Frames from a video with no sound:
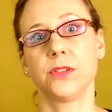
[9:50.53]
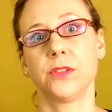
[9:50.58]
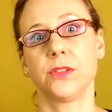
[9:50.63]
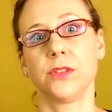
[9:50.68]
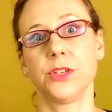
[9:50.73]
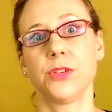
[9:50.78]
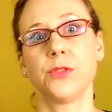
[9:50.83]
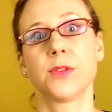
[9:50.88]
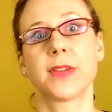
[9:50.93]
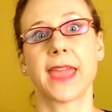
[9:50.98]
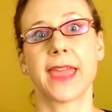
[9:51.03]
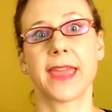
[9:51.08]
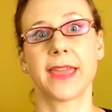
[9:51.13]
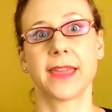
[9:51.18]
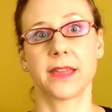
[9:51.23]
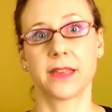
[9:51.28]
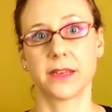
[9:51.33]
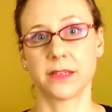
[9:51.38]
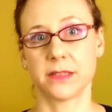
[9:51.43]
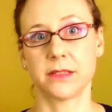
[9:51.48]
you
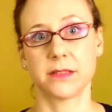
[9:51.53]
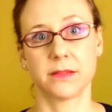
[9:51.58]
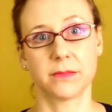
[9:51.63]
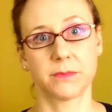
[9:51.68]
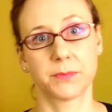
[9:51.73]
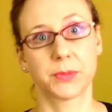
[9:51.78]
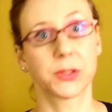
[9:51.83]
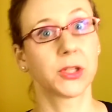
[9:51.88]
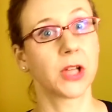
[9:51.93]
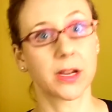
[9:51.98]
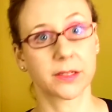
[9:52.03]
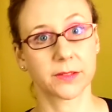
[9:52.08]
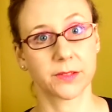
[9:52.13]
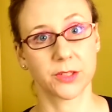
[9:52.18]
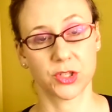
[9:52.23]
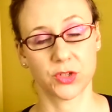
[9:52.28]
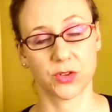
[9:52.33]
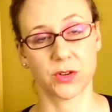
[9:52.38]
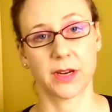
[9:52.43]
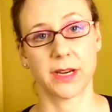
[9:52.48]
can pluck the
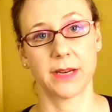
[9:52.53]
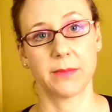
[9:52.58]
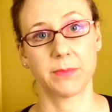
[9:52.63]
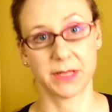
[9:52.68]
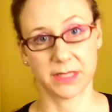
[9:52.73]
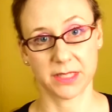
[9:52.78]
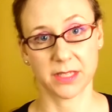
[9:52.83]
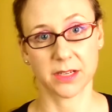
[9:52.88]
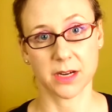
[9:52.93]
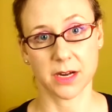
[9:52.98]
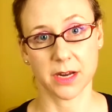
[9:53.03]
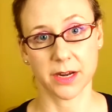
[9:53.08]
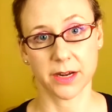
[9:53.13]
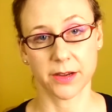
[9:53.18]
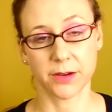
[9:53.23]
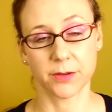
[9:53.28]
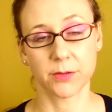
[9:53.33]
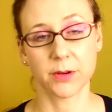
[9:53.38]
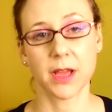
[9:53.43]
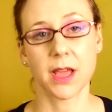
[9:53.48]
string,
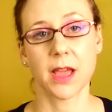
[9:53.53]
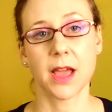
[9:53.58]
pizzicato.